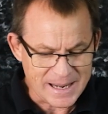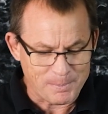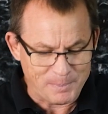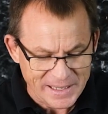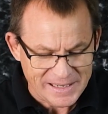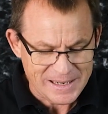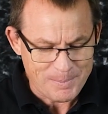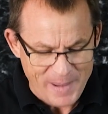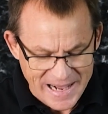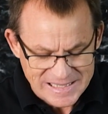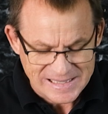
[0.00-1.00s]
Big
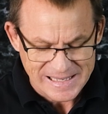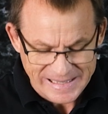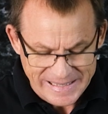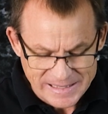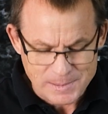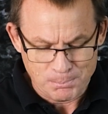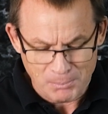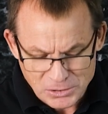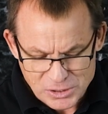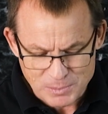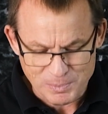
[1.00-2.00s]
capacity leaders
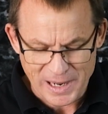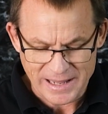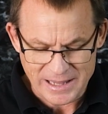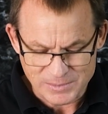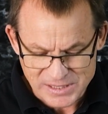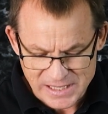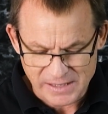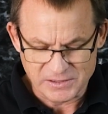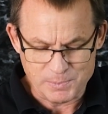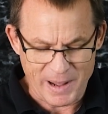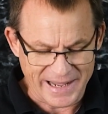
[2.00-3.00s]
multiply themselves by